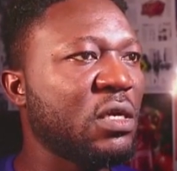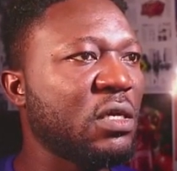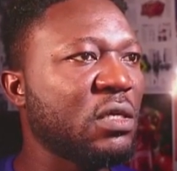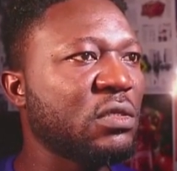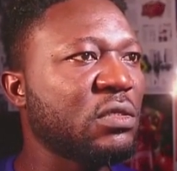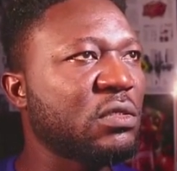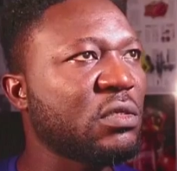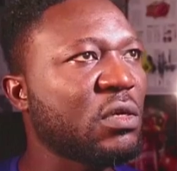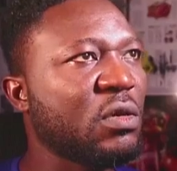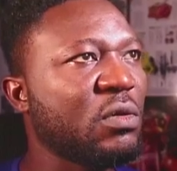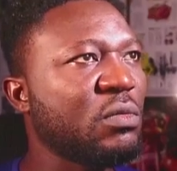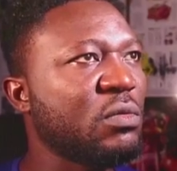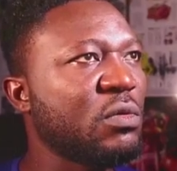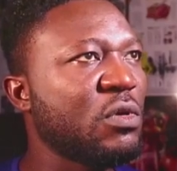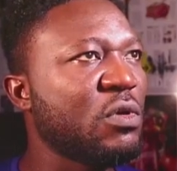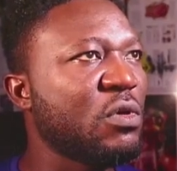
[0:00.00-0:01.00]

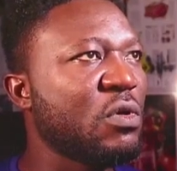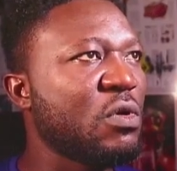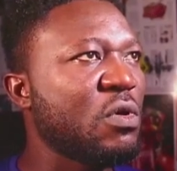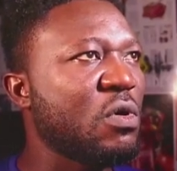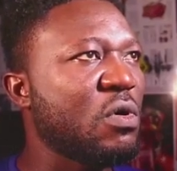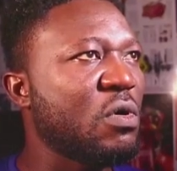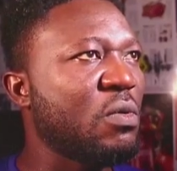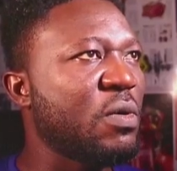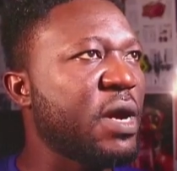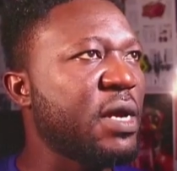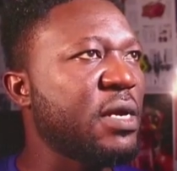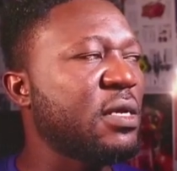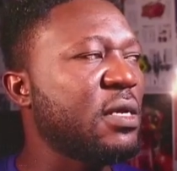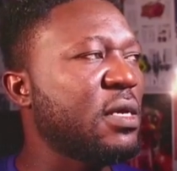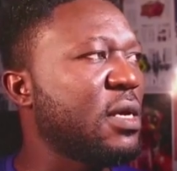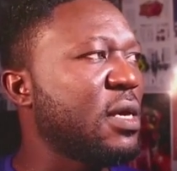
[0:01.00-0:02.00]
So, right,
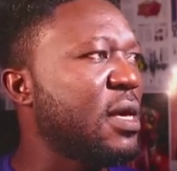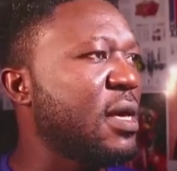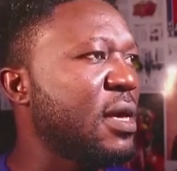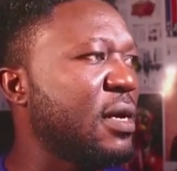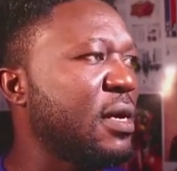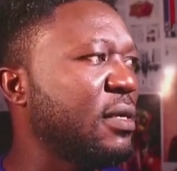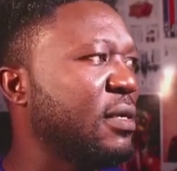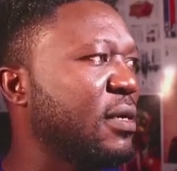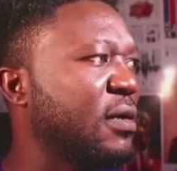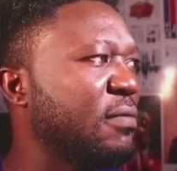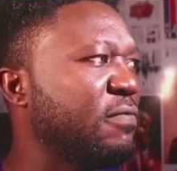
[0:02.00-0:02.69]
and